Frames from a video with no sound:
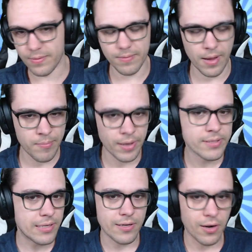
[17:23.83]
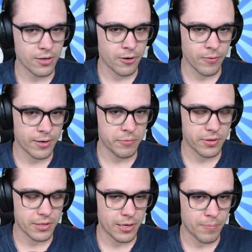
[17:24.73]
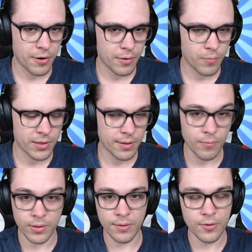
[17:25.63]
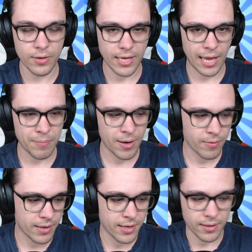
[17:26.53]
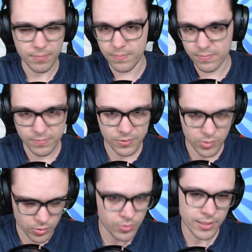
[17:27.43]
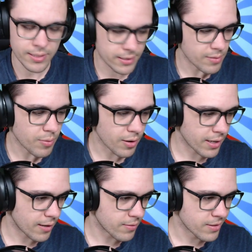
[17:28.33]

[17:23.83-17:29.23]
I basically called it already with Liepard when the unit came out, and you need Liepard now